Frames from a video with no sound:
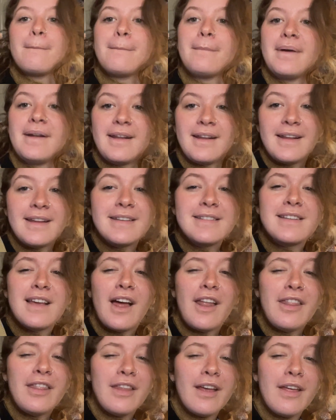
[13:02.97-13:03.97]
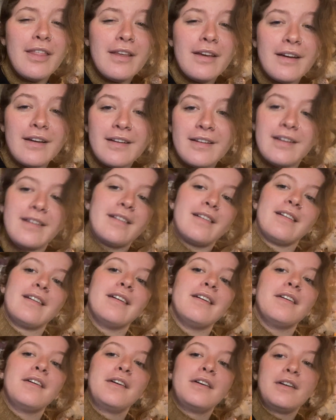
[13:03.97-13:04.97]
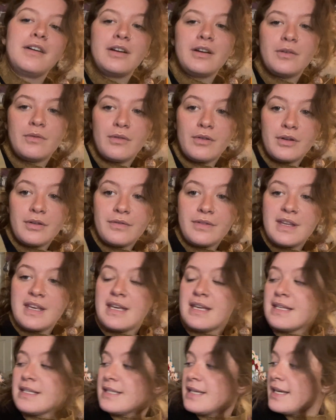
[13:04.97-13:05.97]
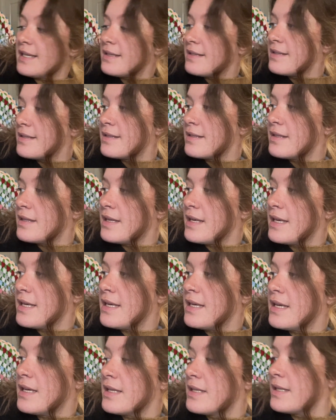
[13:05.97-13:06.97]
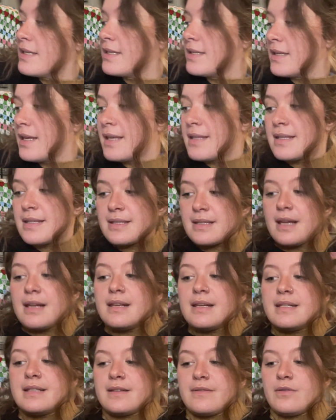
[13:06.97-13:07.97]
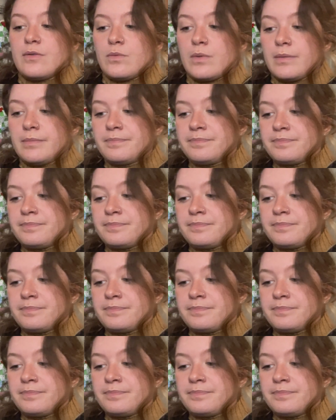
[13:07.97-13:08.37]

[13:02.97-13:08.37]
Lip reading: But it is another one of these. It's a slightly different one.